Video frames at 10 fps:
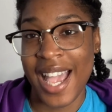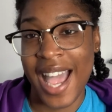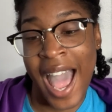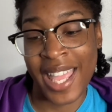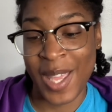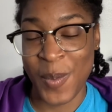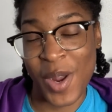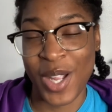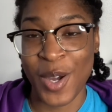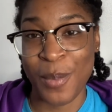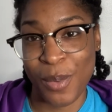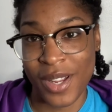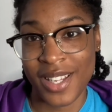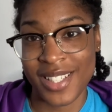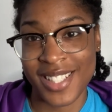I can work on
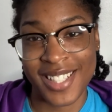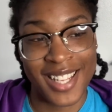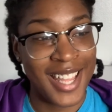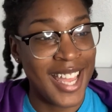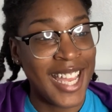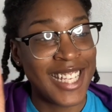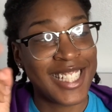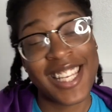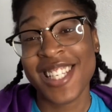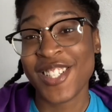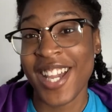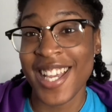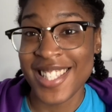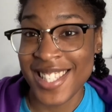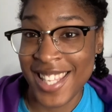Preach. She
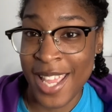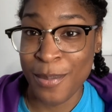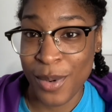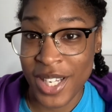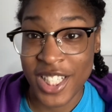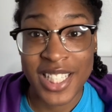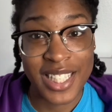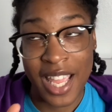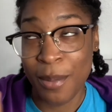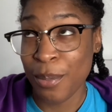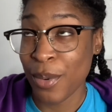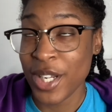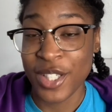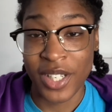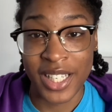tries to take Preach. She take
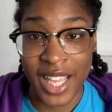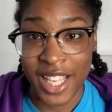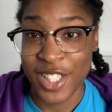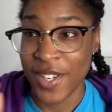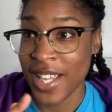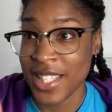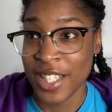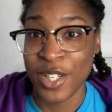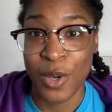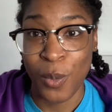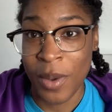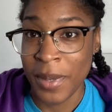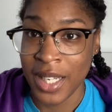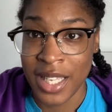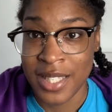Preach on a date, trying to, you know,
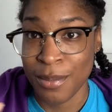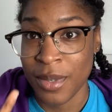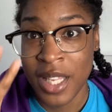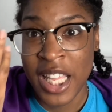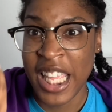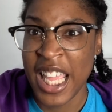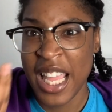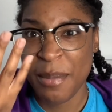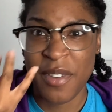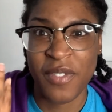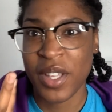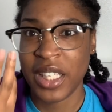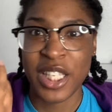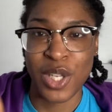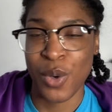reminisce, get him to feel
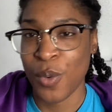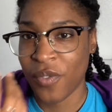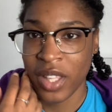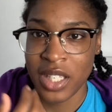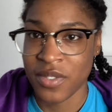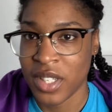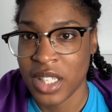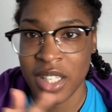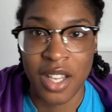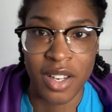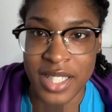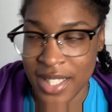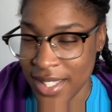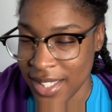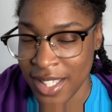these old feelings for her and all this
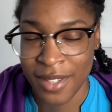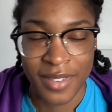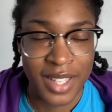other stuff.